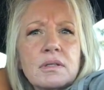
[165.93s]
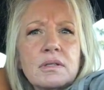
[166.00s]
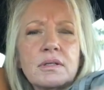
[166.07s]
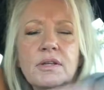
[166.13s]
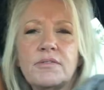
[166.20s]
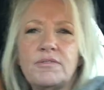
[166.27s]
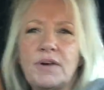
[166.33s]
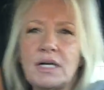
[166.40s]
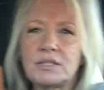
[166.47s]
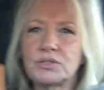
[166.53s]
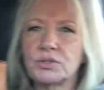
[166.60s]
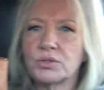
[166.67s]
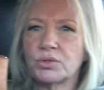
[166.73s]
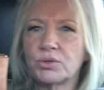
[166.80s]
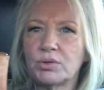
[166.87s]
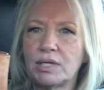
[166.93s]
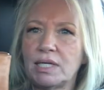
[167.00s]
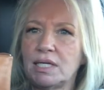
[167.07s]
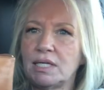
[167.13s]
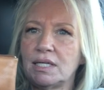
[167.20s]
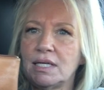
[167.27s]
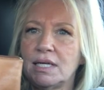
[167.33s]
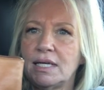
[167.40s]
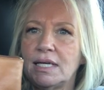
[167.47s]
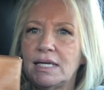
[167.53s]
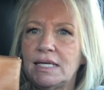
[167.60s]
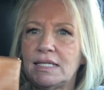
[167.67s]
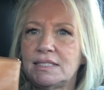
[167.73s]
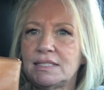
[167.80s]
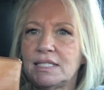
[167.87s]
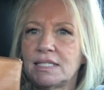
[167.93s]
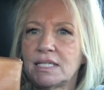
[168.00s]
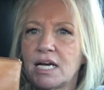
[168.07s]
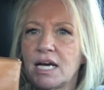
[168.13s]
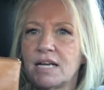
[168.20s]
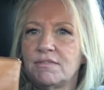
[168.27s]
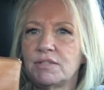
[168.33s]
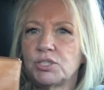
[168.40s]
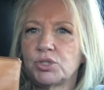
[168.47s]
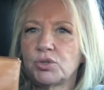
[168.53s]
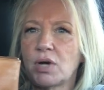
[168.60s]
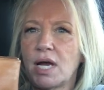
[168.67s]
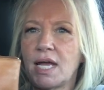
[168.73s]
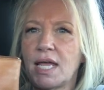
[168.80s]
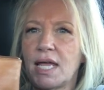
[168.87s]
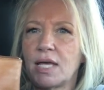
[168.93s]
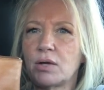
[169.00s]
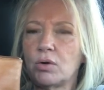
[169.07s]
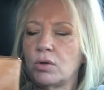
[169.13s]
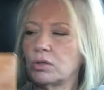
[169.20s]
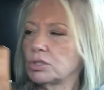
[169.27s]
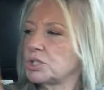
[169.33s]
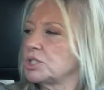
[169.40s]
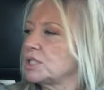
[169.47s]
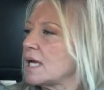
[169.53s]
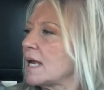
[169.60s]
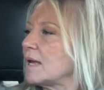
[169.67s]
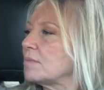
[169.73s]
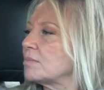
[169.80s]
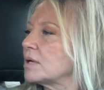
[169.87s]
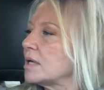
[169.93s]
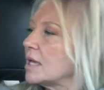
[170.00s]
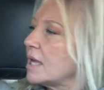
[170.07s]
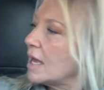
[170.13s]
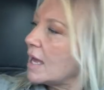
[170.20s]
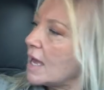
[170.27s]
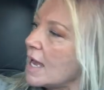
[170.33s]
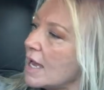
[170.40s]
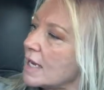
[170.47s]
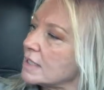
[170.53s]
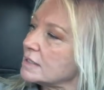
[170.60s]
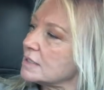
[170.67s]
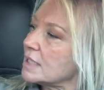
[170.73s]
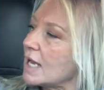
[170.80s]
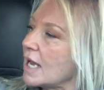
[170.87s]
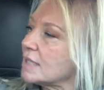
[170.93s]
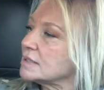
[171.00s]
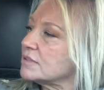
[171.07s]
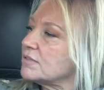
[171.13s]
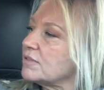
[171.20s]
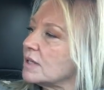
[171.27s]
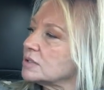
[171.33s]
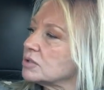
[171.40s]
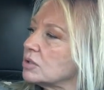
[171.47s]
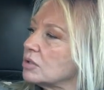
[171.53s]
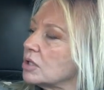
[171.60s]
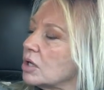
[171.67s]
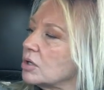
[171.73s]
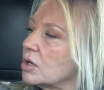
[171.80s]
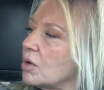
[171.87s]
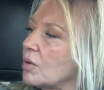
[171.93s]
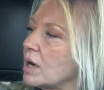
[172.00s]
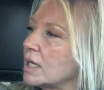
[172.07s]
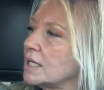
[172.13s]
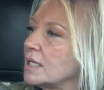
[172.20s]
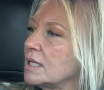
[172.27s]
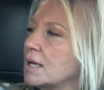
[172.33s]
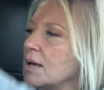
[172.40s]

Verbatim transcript: the Fossil Creed is in kind of a triangle shape, and it has the Fossil logo on it,